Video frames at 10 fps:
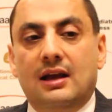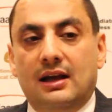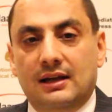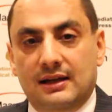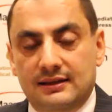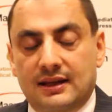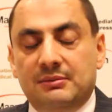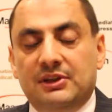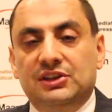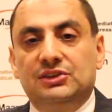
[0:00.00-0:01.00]
in the
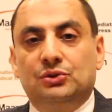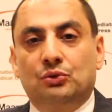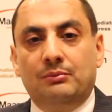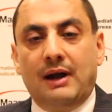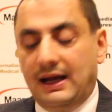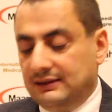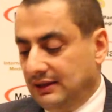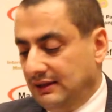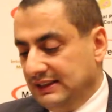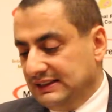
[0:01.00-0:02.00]
emergency room
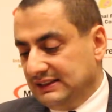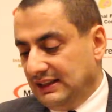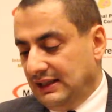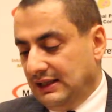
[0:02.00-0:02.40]
handle these